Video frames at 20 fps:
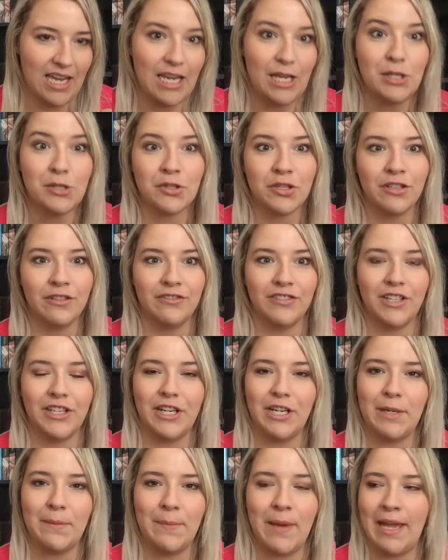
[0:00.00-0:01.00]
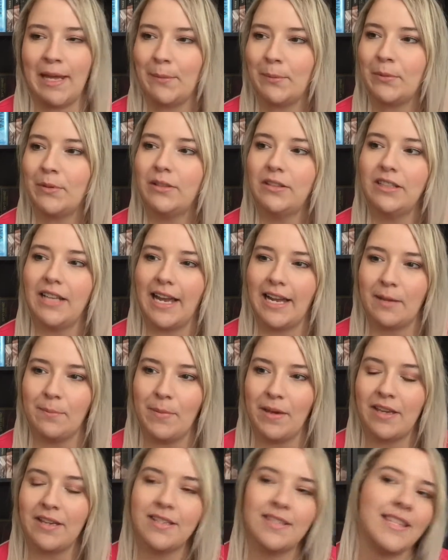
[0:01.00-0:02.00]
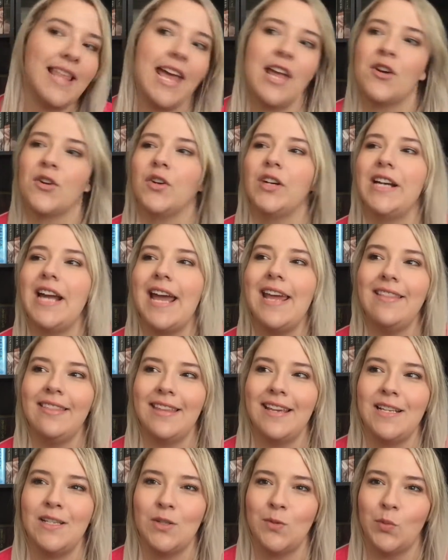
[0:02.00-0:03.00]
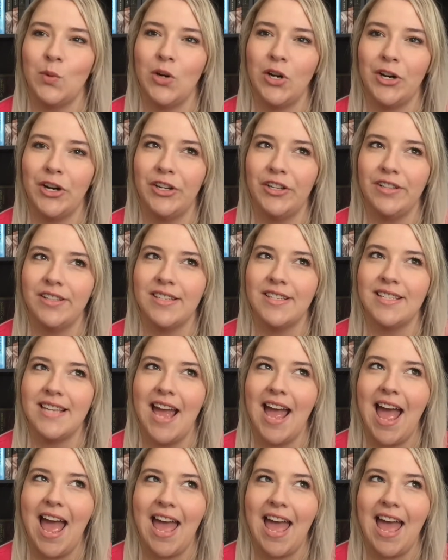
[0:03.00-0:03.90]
introverted people, like, because they create these worlds